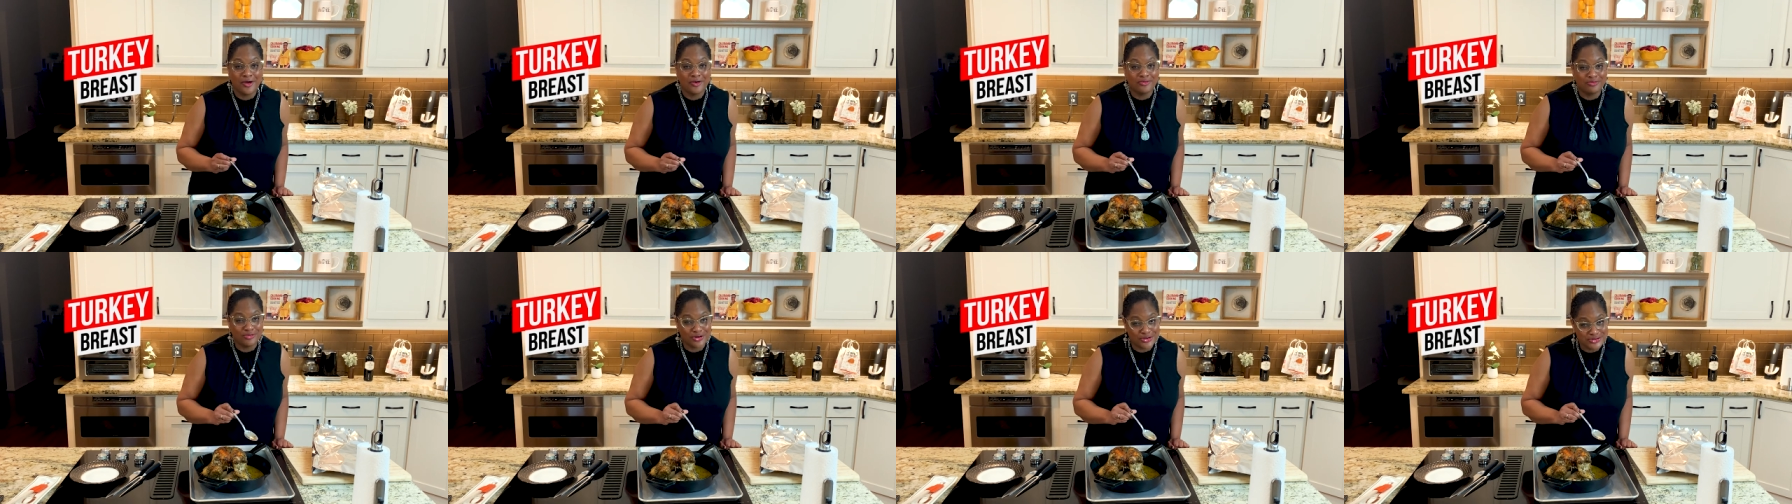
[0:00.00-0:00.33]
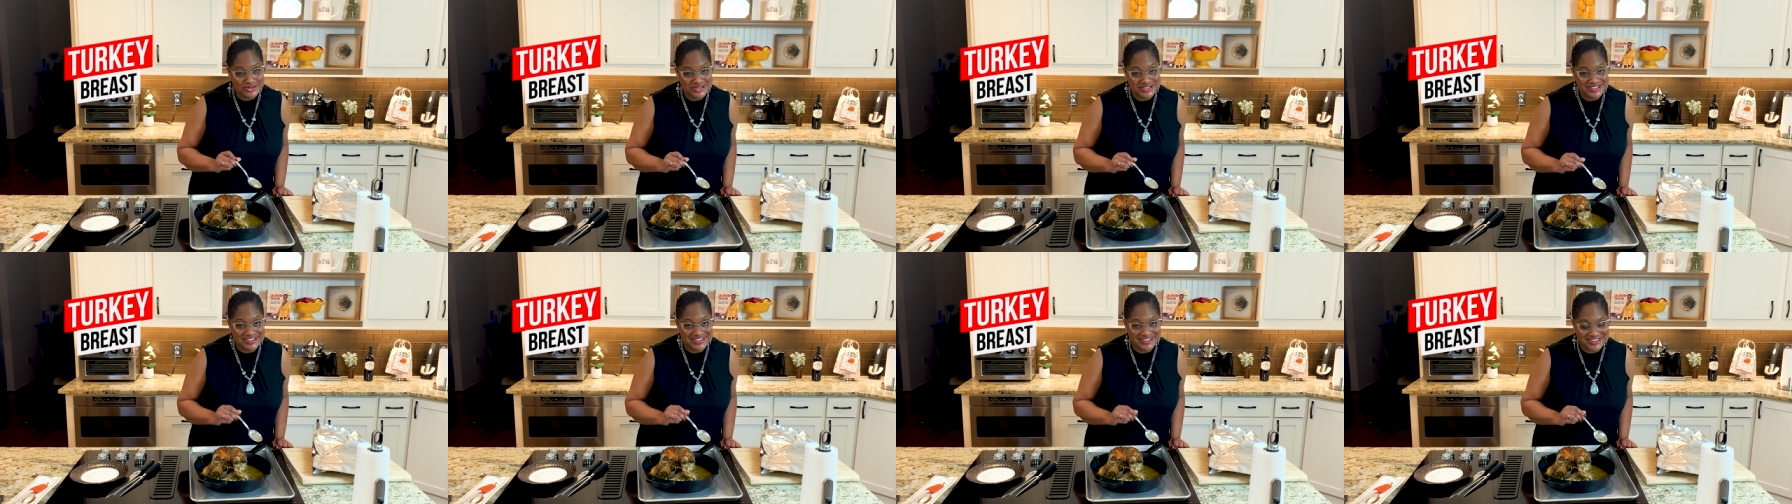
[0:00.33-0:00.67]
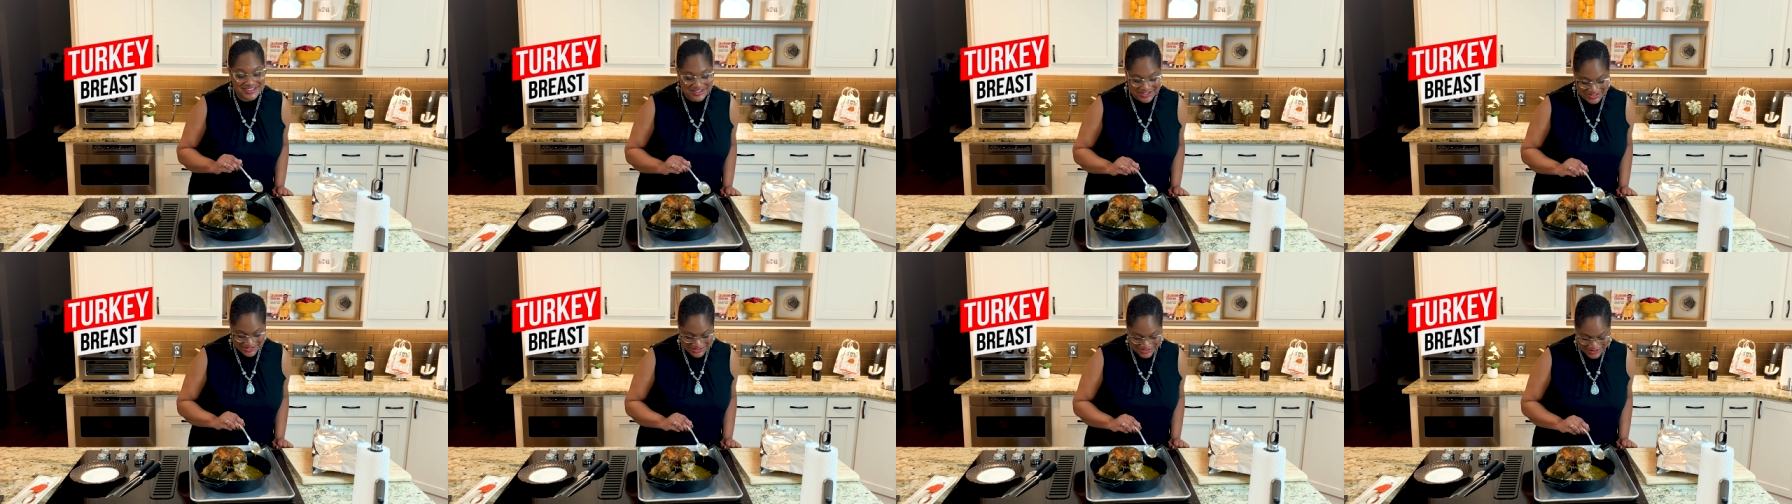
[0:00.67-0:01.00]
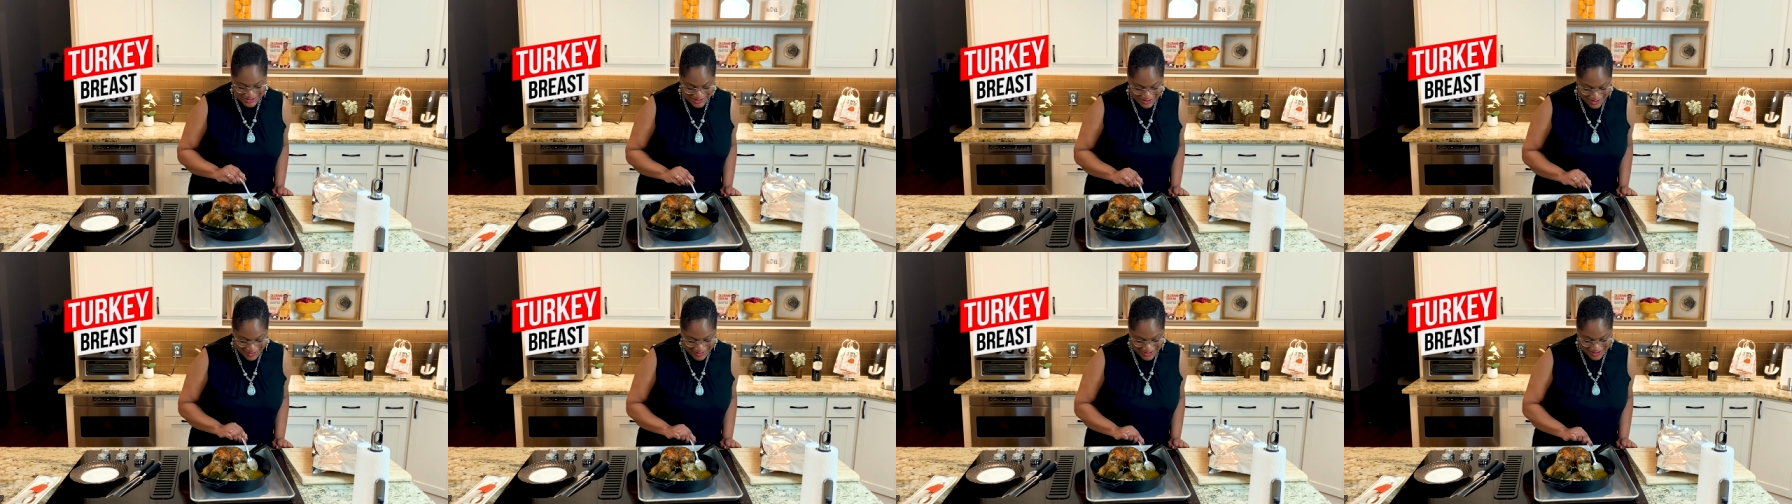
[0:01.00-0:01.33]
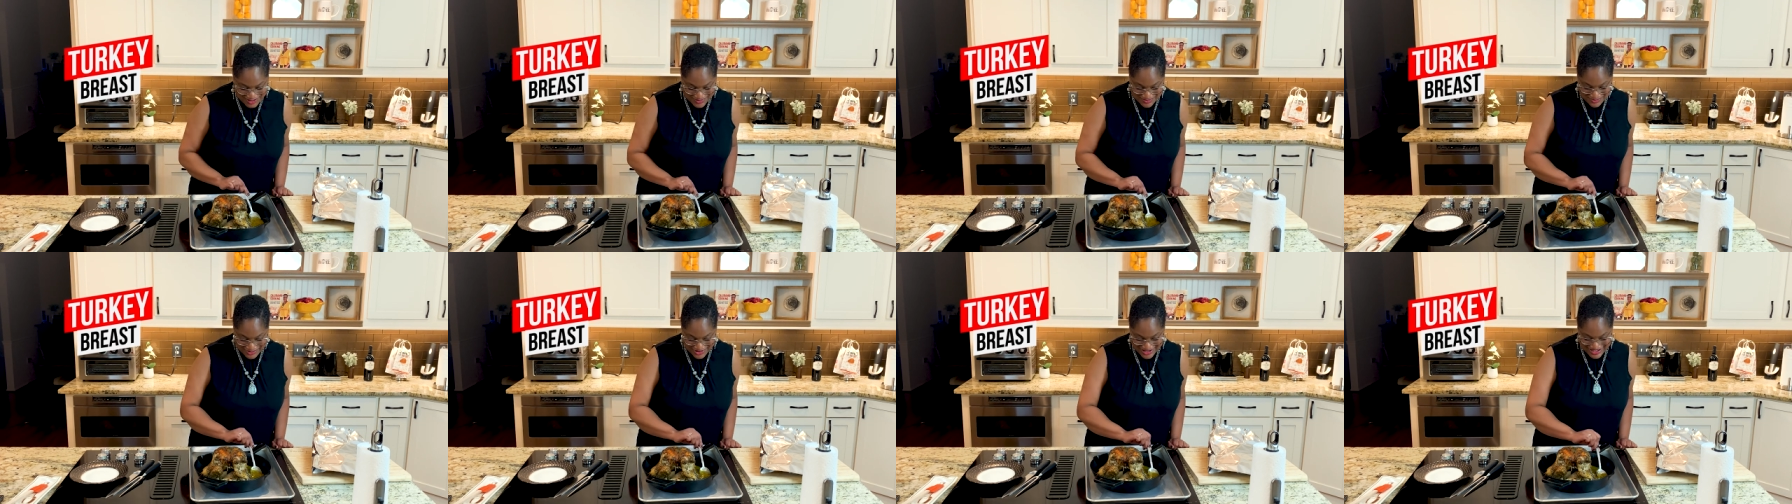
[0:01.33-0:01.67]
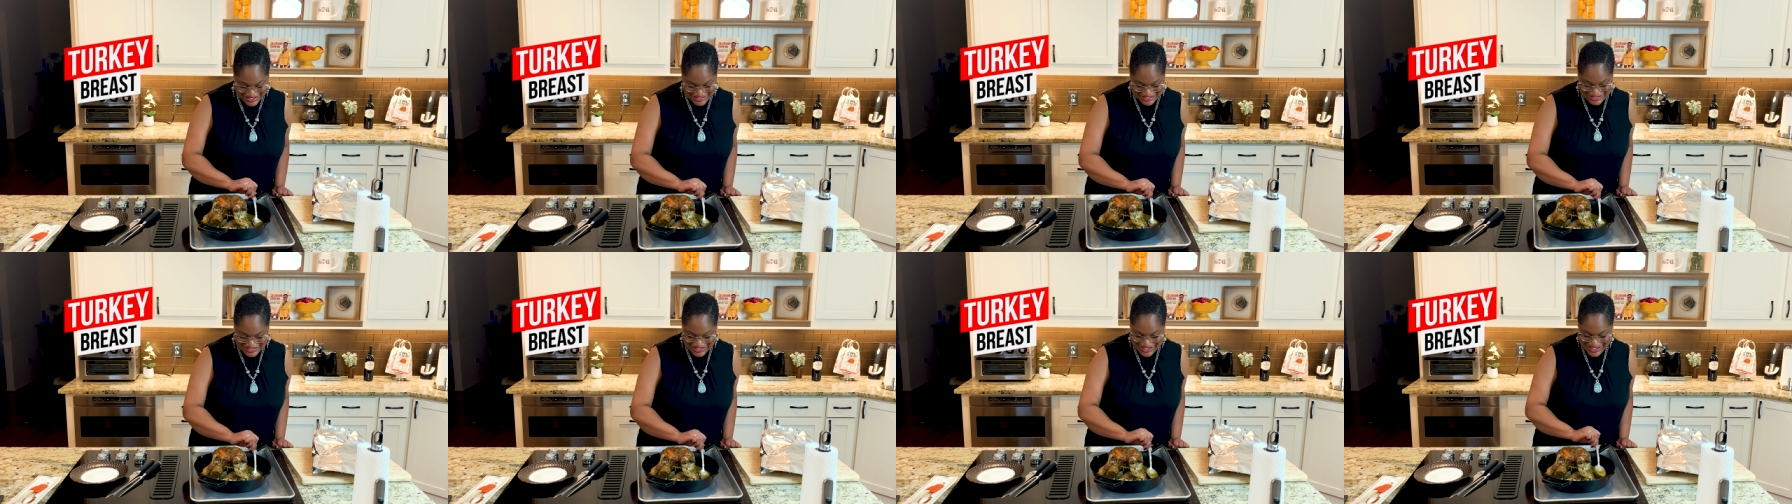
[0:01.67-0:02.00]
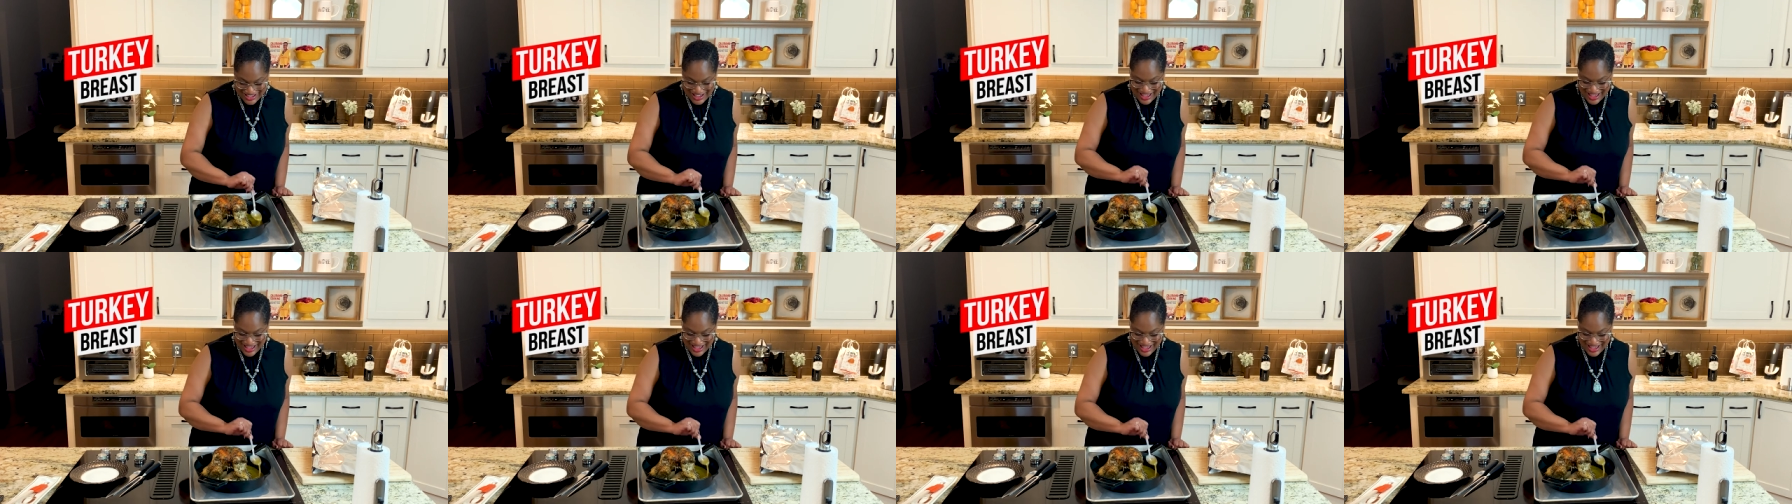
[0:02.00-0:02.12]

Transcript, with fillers: roasted turkey breast.